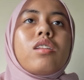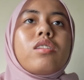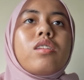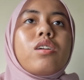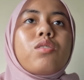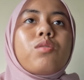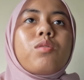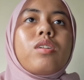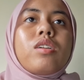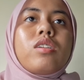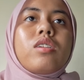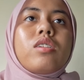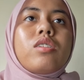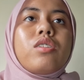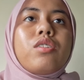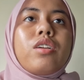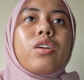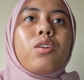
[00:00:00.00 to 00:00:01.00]
Task 1
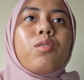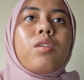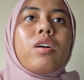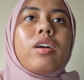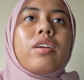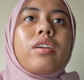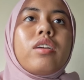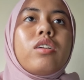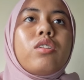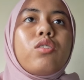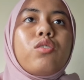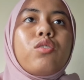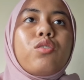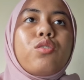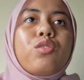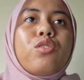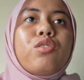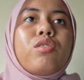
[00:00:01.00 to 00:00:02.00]
is required
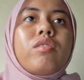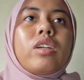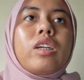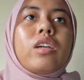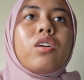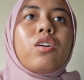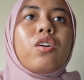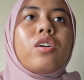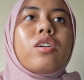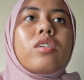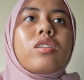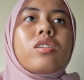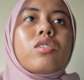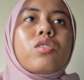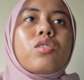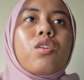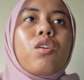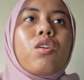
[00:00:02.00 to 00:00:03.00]
to record the
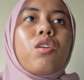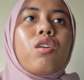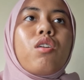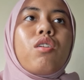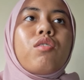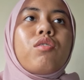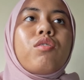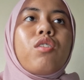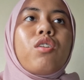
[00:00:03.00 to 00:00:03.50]
score of